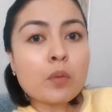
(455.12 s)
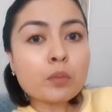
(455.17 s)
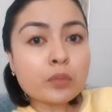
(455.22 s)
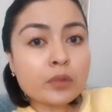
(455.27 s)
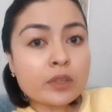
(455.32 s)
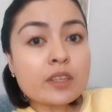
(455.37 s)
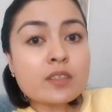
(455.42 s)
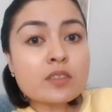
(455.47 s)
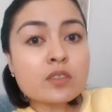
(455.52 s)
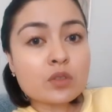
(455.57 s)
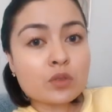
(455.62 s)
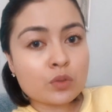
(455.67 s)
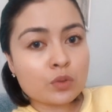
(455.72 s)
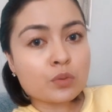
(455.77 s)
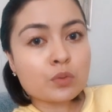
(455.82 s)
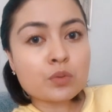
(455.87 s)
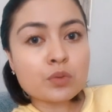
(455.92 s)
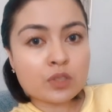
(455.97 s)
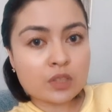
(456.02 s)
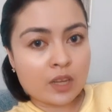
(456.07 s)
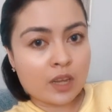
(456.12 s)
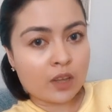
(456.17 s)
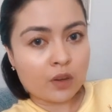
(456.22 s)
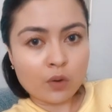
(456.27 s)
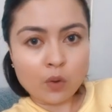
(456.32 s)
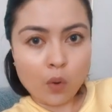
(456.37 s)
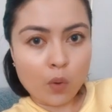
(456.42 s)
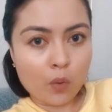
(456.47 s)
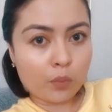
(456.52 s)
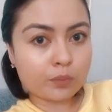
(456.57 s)
please do stay at
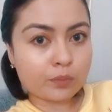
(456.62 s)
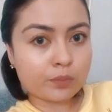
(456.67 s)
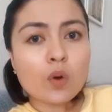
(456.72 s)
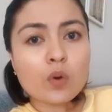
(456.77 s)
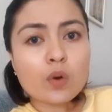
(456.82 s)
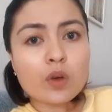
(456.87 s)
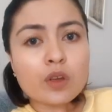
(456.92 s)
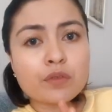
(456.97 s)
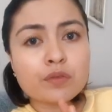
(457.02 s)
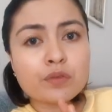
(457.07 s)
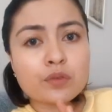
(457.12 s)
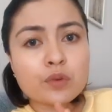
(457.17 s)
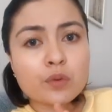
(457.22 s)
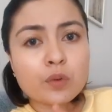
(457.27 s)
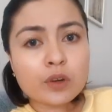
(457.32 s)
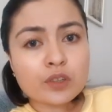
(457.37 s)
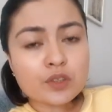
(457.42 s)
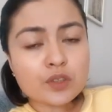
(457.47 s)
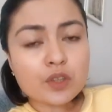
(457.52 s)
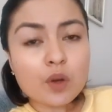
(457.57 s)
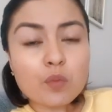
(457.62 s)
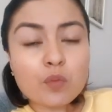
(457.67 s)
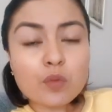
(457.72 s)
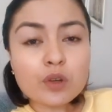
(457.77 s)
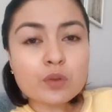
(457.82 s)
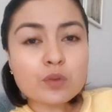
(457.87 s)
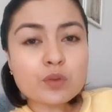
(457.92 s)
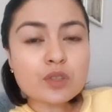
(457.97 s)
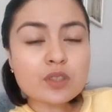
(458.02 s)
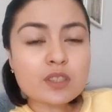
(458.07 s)
home. If you are someone
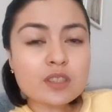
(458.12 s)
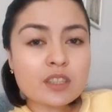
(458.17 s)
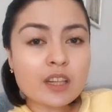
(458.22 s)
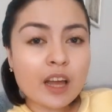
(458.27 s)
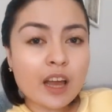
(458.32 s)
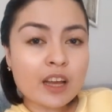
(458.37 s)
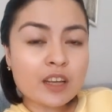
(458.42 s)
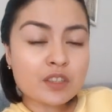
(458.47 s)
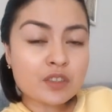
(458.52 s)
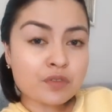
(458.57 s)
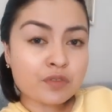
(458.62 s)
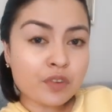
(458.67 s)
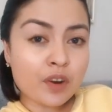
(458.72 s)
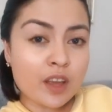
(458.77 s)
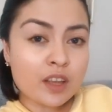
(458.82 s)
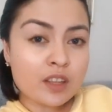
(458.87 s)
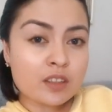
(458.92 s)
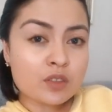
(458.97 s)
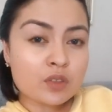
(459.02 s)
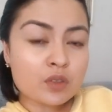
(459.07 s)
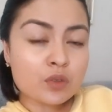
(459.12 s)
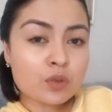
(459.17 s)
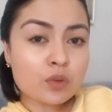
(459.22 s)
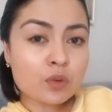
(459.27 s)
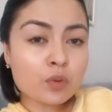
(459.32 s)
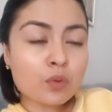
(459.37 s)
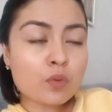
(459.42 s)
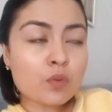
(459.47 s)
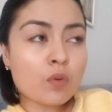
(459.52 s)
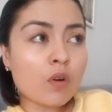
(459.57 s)
who still has friends
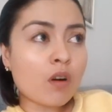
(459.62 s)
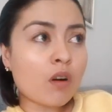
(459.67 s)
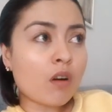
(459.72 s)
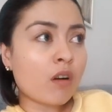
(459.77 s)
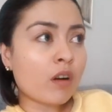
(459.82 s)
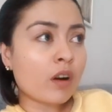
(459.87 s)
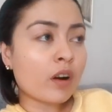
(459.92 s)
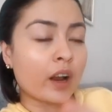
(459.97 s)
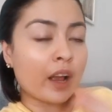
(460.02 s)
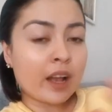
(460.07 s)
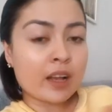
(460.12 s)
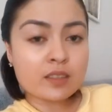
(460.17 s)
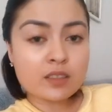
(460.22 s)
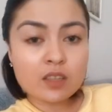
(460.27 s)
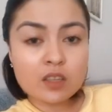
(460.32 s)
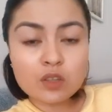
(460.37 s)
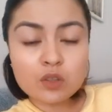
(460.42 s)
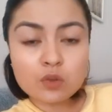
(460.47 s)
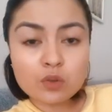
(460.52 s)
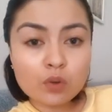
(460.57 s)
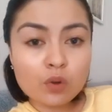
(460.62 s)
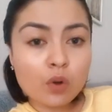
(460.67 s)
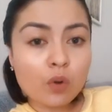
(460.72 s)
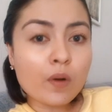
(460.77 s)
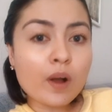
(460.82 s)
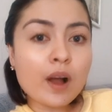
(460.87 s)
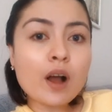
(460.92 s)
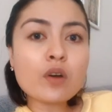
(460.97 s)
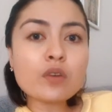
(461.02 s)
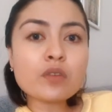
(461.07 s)
who are asking you to go
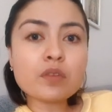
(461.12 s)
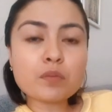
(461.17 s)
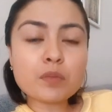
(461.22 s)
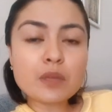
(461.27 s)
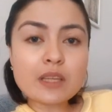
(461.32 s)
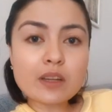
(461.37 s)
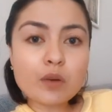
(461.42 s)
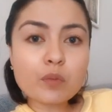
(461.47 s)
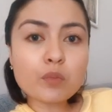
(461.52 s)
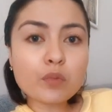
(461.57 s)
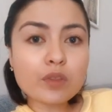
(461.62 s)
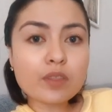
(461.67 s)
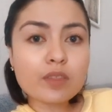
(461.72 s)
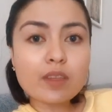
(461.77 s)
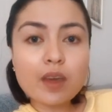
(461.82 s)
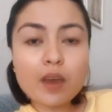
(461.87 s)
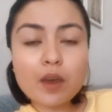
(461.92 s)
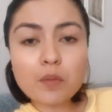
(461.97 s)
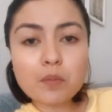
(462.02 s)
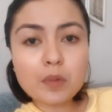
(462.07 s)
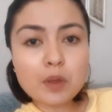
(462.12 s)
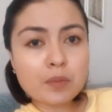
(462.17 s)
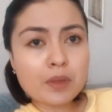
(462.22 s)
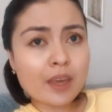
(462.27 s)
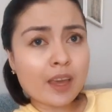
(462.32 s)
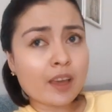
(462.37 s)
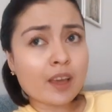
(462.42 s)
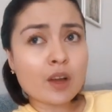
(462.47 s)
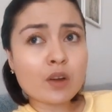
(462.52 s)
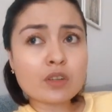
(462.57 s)
out and meet up with them, maybe
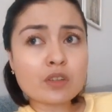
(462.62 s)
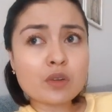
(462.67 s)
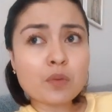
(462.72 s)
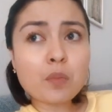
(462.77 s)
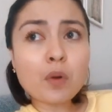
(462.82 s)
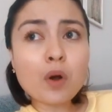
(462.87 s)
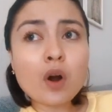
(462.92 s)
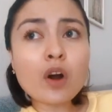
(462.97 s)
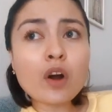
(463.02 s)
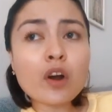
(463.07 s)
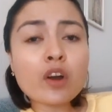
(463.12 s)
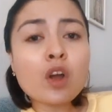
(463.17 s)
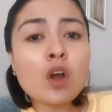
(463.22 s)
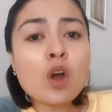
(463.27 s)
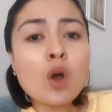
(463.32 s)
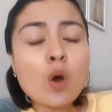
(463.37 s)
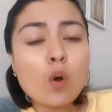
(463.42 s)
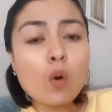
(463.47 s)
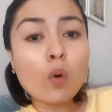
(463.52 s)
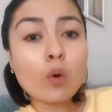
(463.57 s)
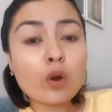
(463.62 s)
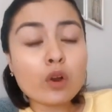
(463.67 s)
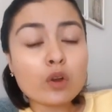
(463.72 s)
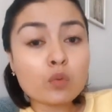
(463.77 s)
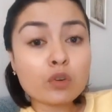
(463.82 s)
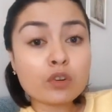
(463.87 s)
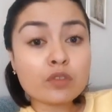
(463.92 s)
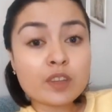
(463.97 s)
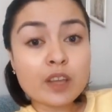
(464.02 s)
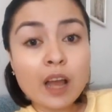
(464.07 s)
hang out in a park or in
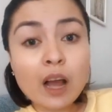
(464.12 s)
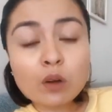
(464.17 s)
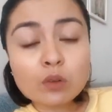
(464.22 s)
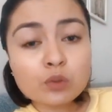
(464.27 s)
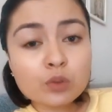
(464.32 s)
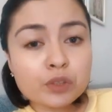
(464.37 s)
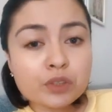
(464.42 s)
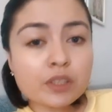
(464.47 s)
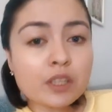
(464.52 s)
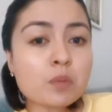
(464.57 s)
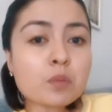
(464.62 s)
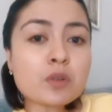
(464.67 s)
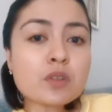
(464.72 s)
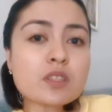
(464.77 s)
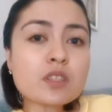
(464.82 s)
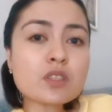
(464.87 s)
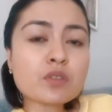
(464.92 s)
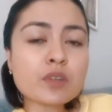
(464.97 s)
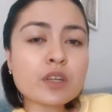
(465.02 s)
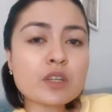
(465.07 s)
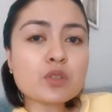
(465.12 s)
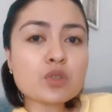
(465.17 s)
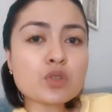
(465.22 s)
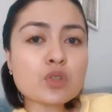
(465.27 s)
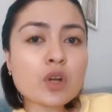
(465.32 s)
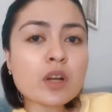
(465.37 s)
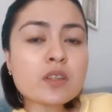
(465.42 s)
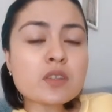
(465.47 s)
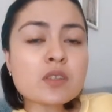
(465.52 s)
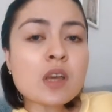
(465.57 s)
one of the outdoor tables at
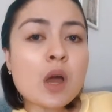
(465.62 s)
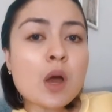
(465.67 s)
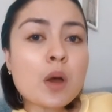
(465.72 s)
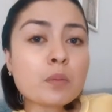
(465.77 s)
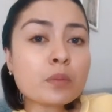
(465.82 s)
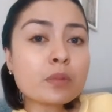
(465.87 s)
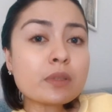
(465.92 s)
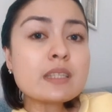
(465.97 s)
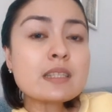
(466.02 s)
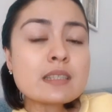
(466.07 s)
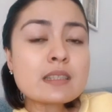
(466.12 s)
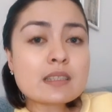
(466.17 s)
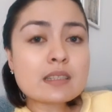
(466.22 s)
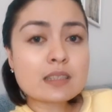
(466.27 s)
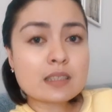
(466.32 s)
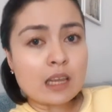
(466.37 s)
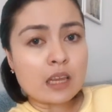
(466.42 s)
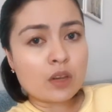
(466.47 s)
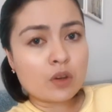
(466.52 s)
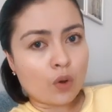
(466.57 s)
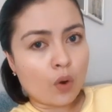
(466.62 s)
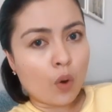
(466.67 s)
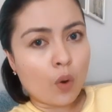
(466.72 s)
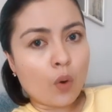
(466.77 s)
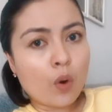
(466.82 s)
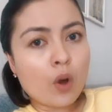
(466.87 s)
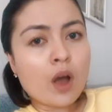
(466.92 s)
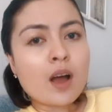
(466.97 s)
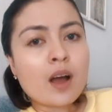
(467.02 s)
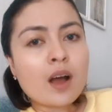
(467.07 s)
restaurants, please say
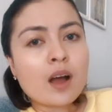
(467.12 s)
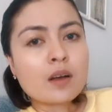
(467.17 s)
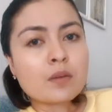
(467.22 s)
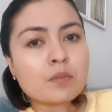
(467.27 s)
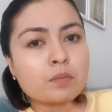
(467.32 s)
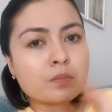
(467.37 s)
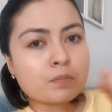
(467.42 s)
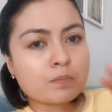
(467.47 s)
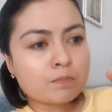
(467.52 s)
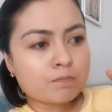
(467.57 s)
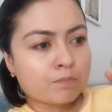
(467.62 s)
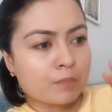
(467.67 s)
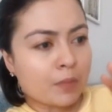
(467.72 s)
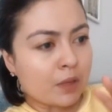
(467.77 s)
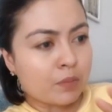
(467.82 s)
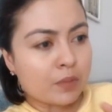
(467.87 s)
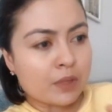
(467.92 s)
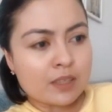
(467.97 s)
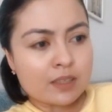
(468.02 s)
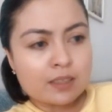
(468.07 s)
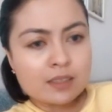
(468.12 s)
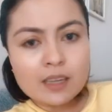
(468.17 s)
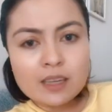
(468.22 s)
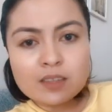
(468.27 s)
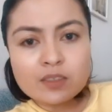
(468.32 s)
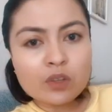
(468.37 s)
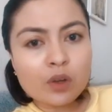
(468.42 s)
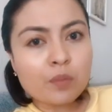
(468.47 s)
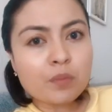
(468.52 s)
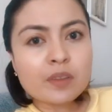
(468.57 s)
no. Maybe say
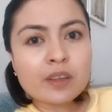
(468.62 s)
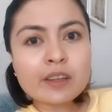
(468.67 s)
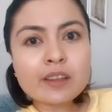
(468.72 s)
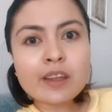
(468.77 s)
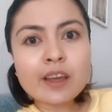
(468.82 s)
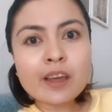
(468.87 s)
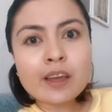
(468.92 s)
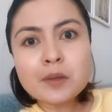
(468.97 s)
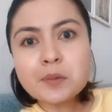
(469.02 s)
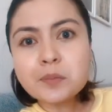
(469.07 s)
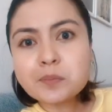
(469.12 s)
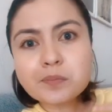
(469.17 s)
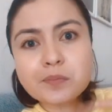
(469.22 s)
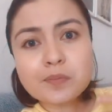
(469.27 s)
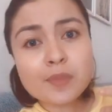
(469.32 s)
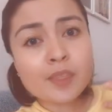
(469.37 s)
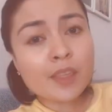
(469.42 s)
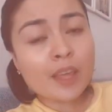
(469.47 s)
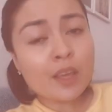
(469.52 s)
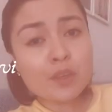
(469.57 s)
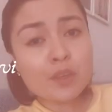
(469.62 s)
something like, thank you